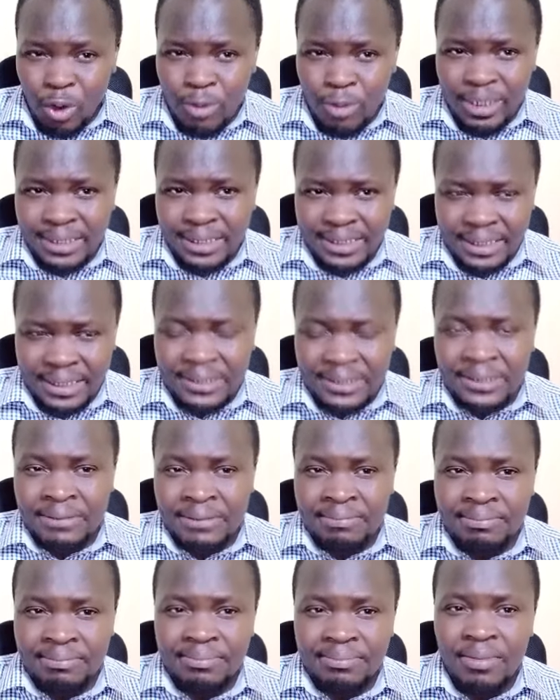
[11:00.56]
comment
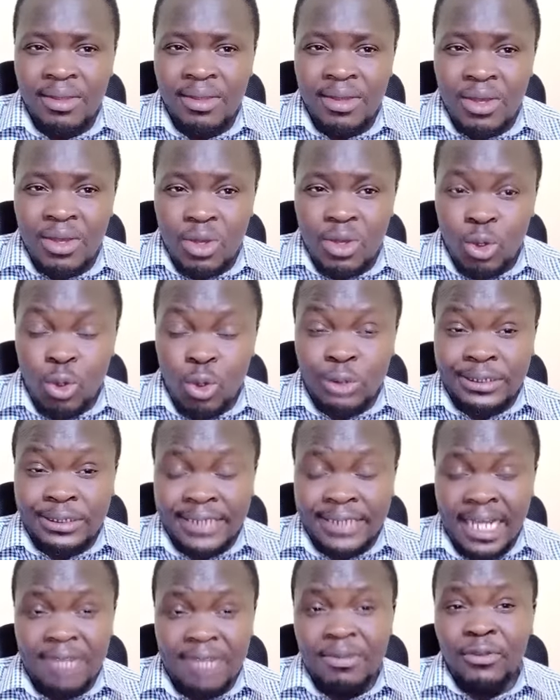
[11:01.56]
section.
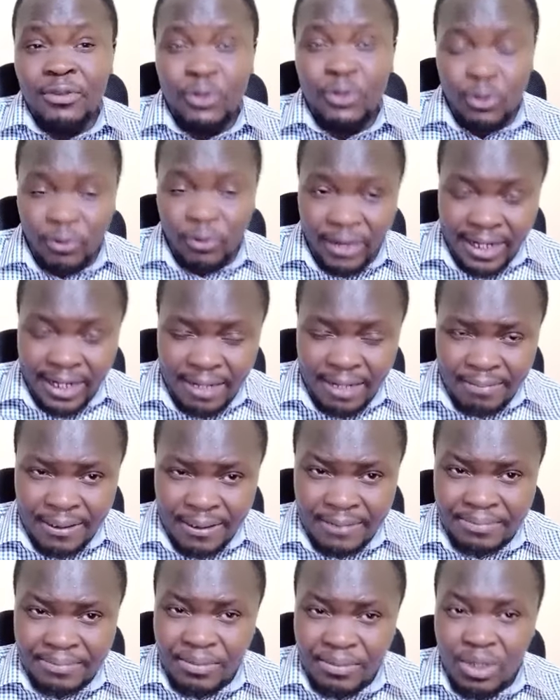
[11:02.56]
Contact me through the
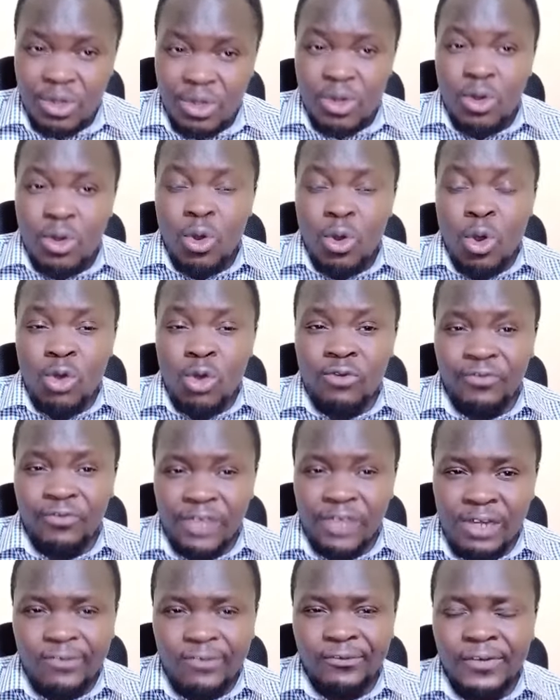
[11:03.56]
number or
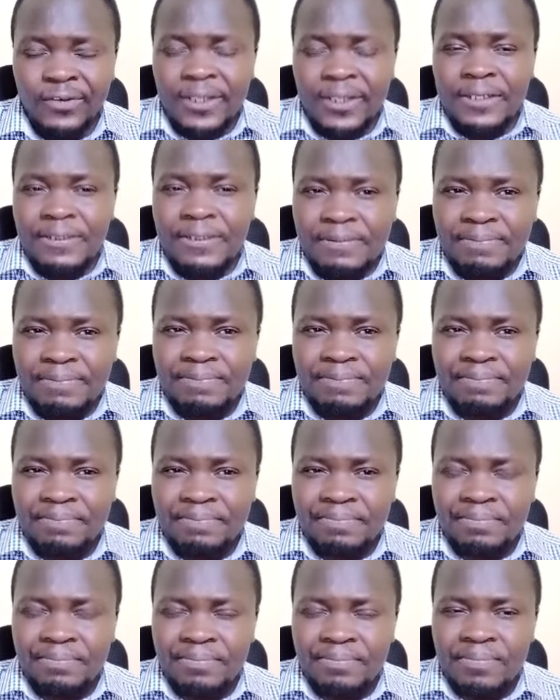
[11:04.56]
feel free
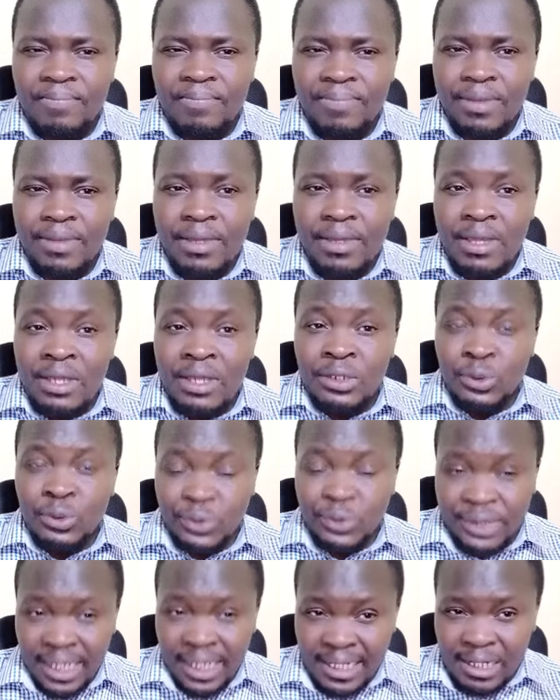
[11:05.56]

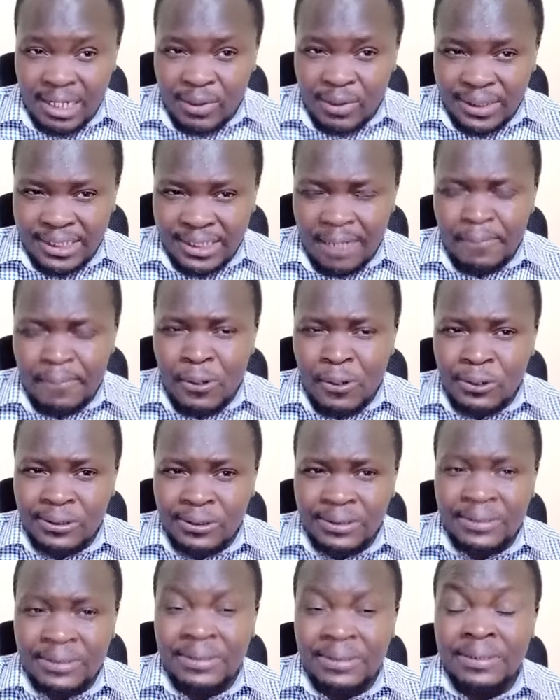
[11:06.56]
to channel your
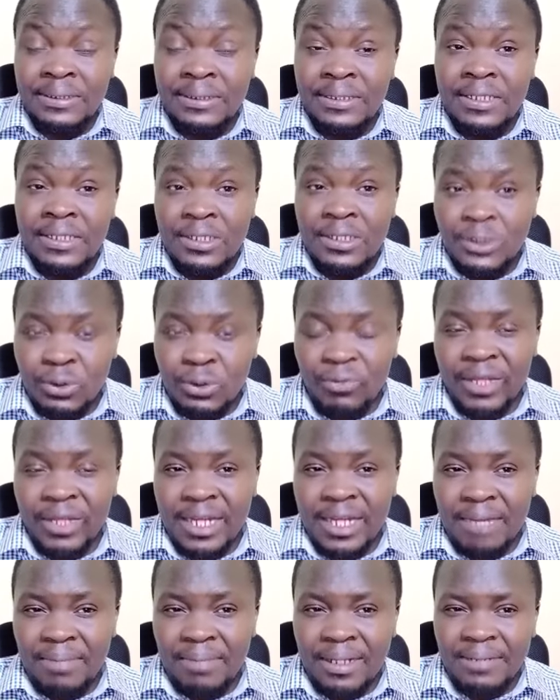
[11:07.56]
support to the
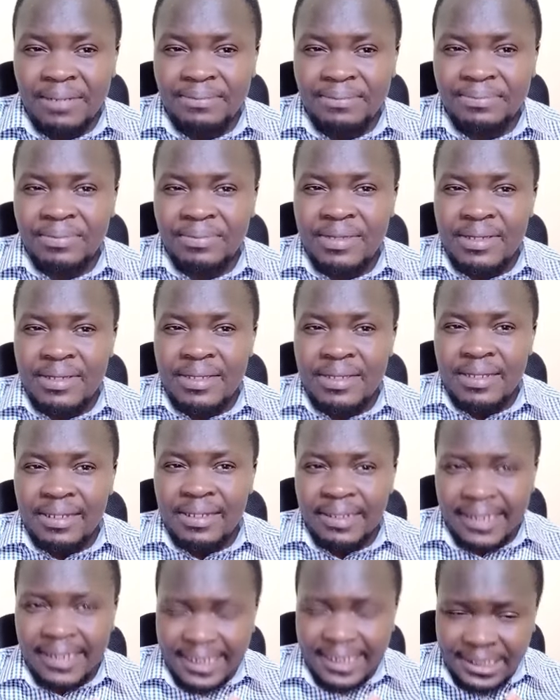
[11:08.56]
number.
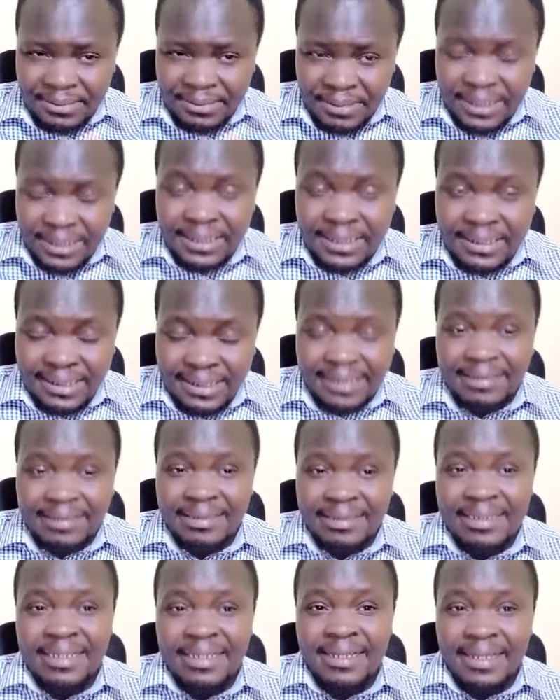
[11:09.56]
Let's meet
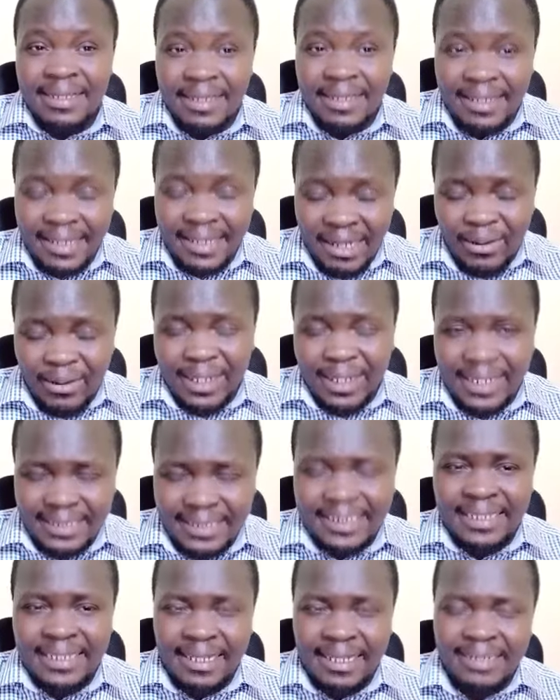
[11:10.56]
in our
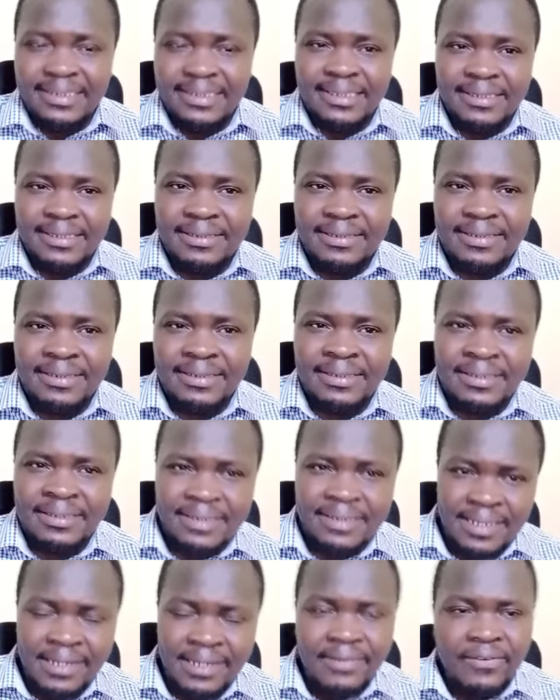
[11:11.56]
next analysis.
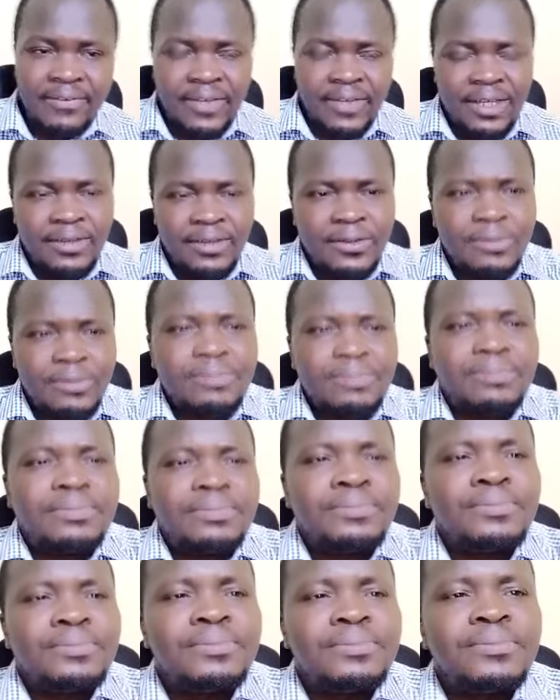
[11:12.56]
Thank
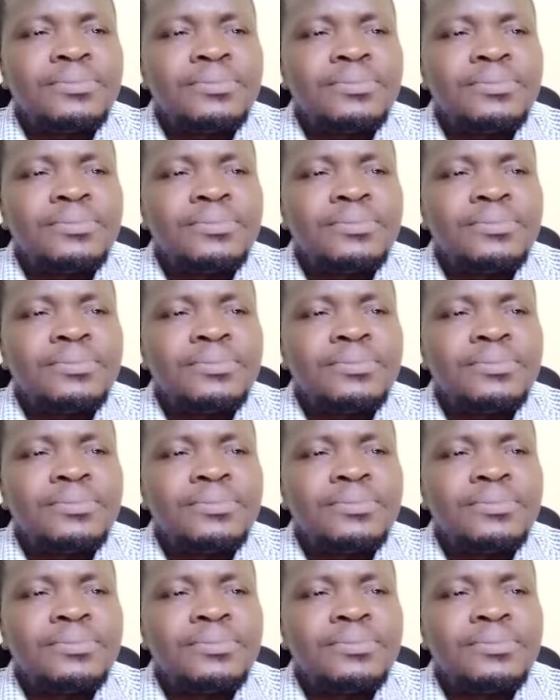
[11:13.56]
you.